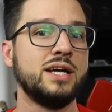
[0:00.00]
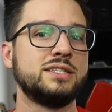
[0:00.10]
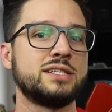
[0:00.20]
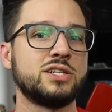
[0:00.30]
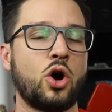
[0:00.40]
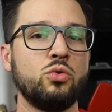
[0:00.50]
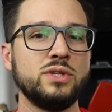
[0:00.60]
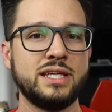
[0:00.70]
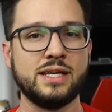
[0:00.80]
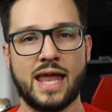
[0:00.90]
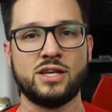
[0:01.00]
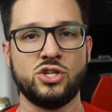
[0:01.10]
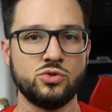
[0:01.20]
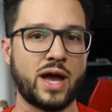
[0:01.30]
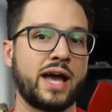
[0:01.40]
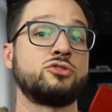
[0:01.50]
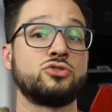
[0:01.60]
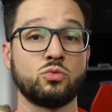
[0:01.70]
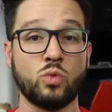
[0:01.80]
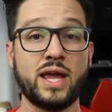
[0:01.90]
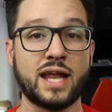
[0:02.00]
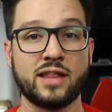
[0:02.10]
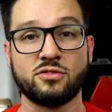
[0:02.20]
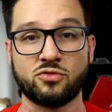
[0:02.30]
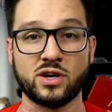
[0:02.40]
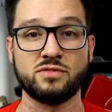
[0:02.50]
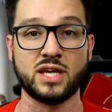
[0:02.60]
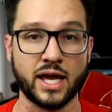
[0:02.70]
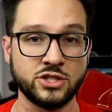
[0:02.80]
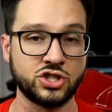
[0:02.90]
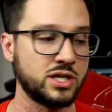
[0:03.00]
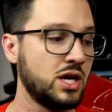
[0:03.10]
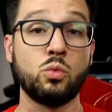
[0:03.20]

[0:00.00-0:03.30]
doesn't only net you extra weight at the front of the engine.